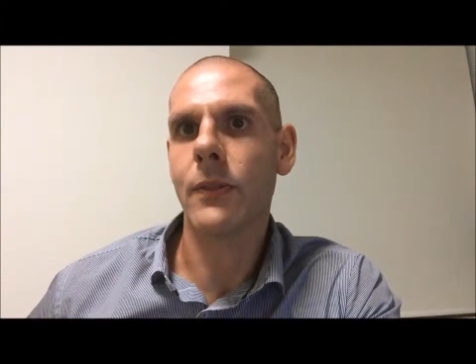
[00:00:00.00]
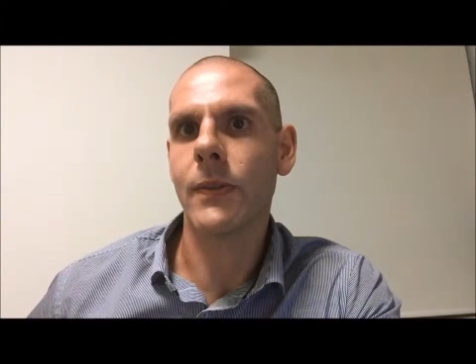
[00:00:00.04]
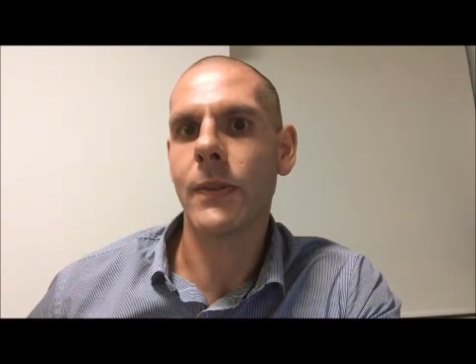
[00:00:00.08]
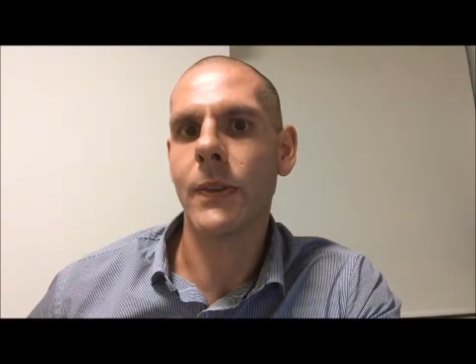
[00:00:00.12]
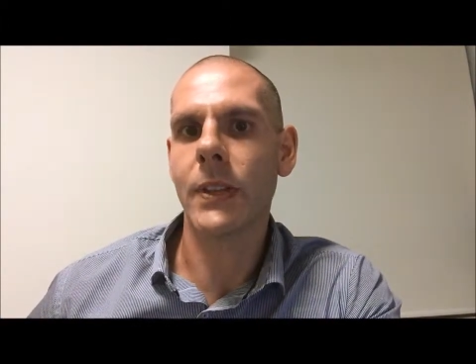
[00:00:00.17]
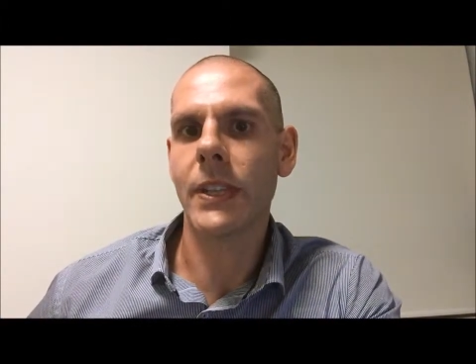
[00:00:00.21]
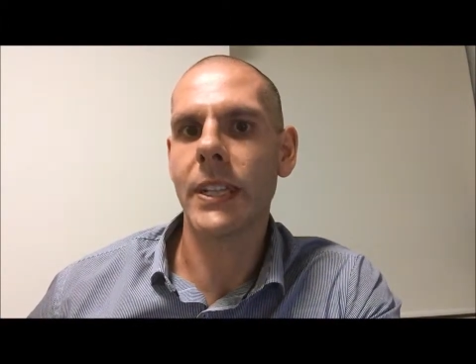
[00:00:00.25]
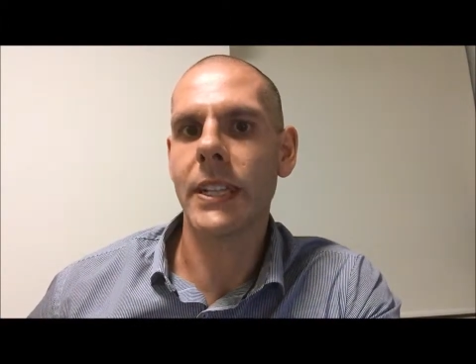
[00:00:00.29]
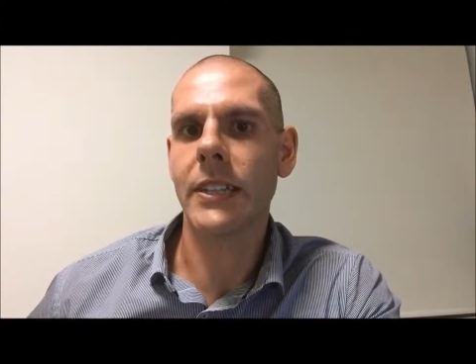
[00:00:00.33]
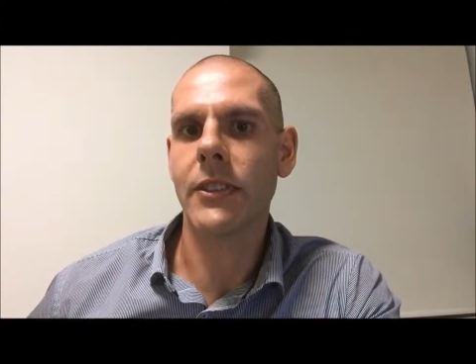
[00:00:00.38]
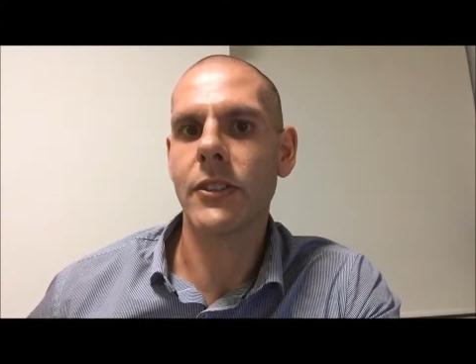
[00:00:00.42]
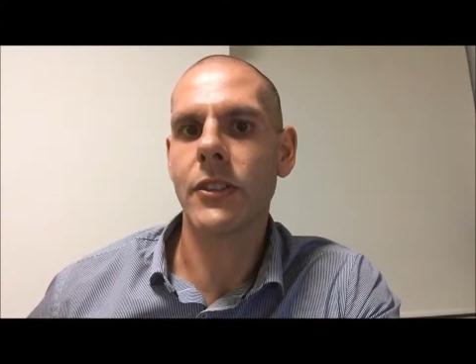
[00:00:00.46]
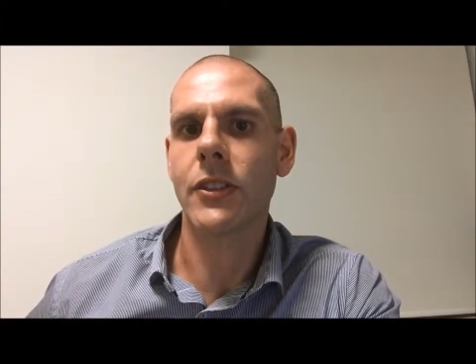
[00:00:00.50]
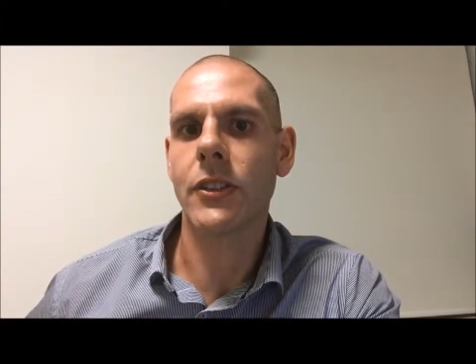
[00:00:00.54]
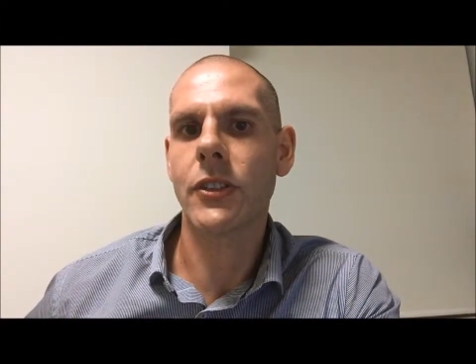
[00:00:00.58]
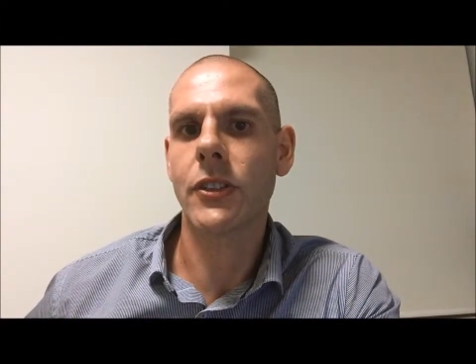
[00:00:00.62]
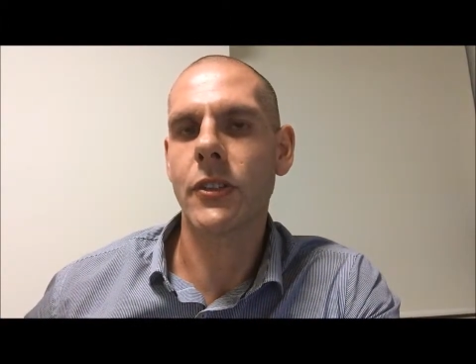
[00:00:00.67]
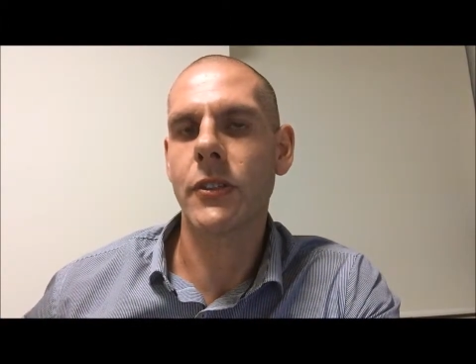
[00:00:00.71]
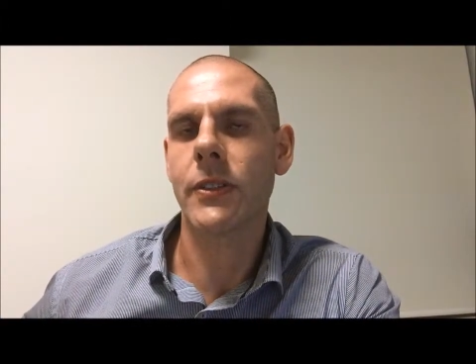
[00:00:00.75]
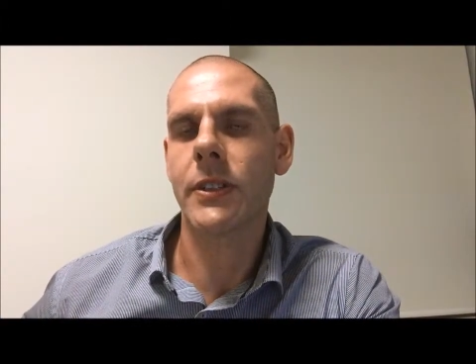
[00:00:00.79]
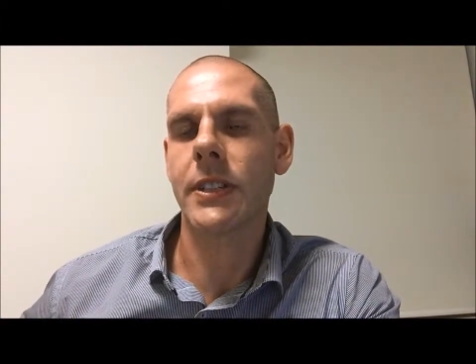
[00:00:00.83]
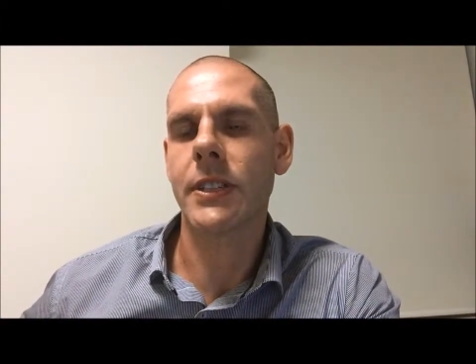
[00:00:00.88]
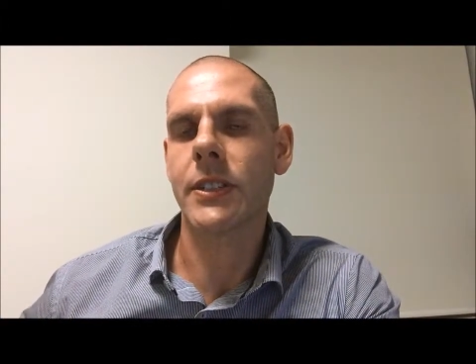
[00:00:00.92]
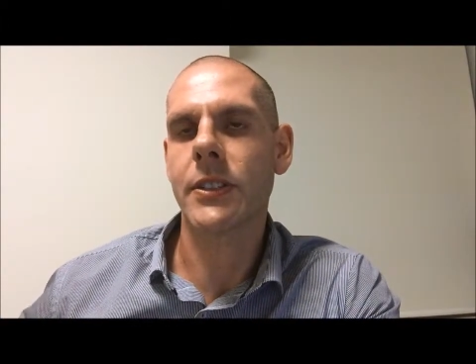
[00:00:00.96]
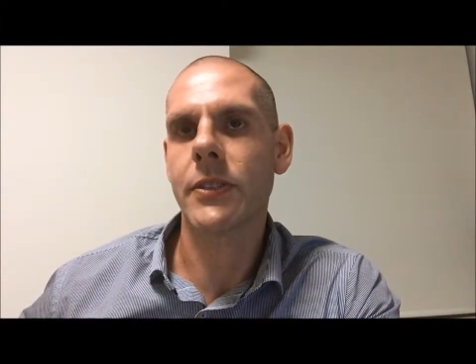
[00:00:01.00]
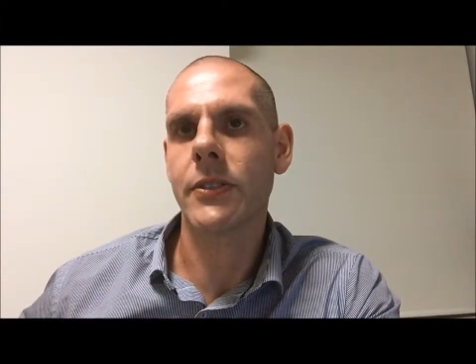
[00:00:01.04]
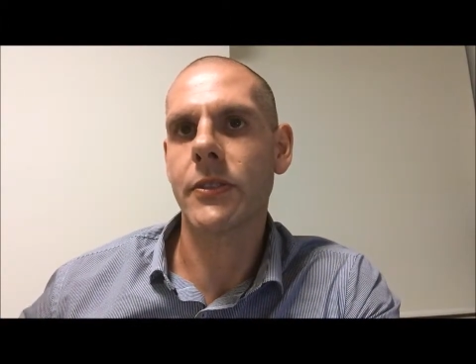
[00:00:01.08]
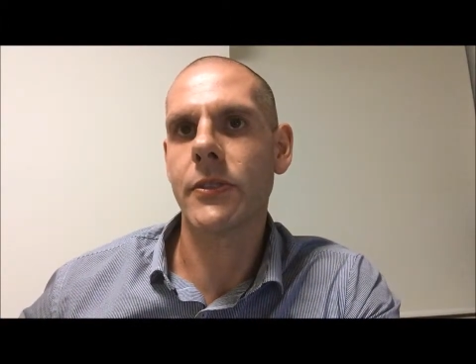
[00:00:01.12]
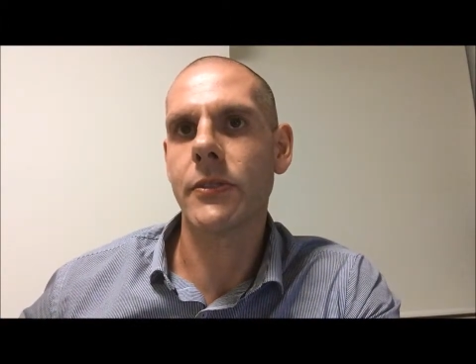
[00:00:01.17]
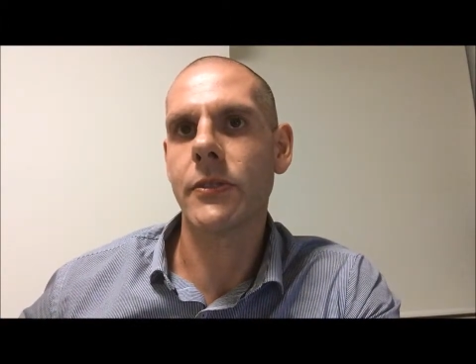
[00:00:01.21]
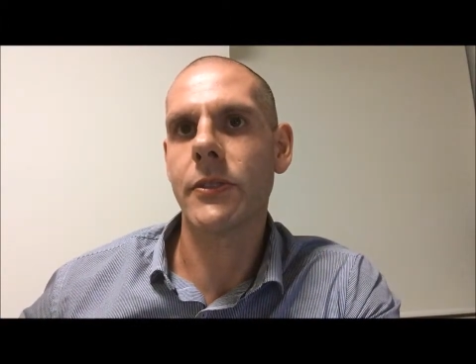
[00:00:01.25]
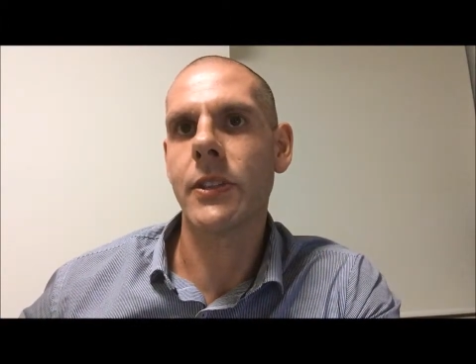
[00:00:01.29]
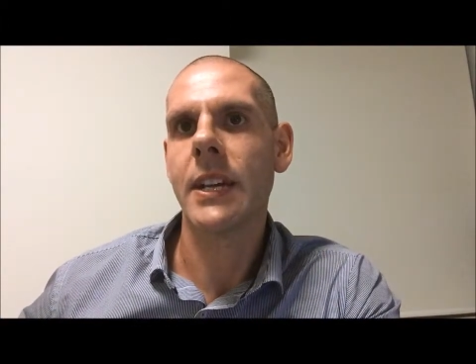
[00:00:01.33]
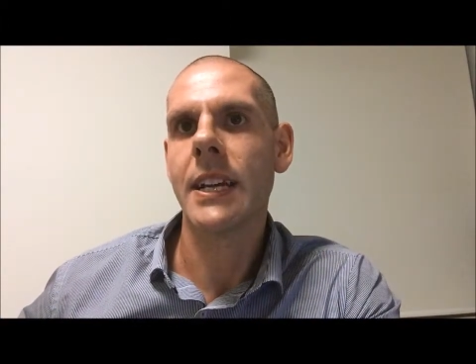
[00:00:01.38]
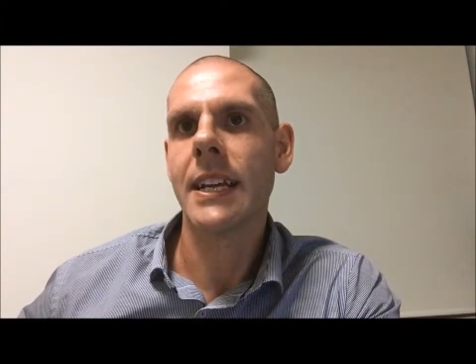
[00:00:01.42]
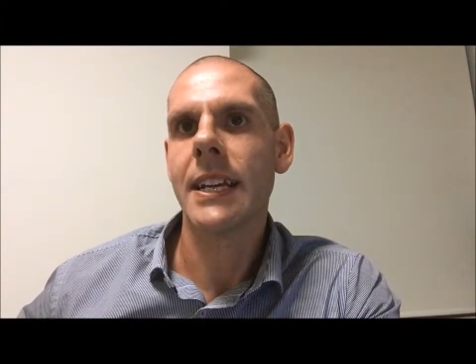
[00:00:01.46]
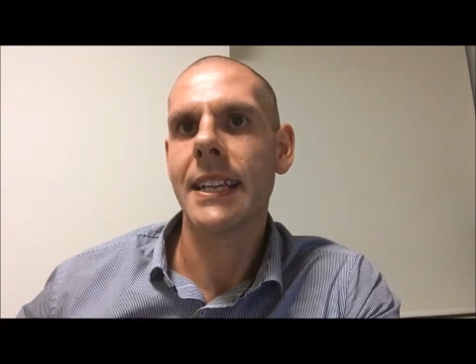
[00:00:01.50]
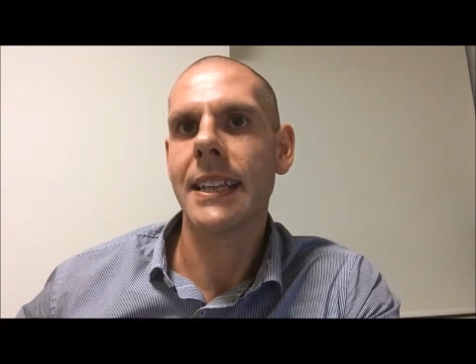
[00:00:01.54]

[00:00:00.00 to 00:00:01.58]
for the insurer to